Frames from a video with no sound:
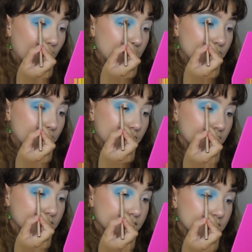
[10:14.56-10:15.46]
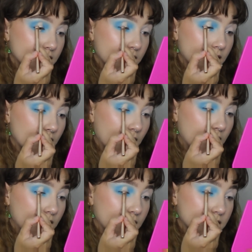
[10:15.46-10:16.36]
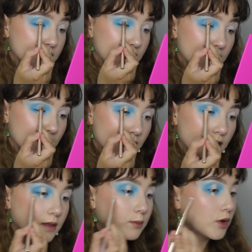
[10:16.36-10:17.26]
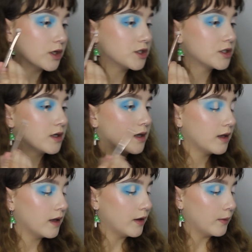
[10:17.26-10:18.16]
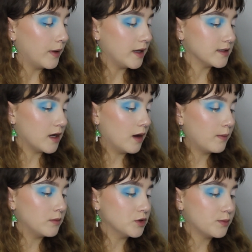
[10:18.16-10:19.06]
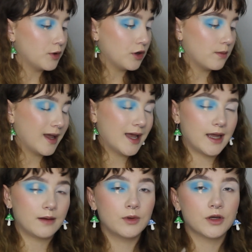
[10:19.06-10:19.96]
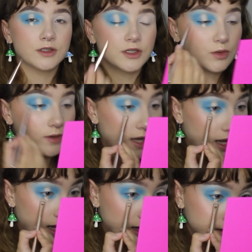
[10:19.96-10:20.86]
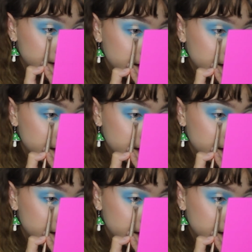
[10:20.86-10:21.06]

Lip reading: what I'm doing is, any concealer that the brush picks up, I'm just putting on my hand because I don't want to add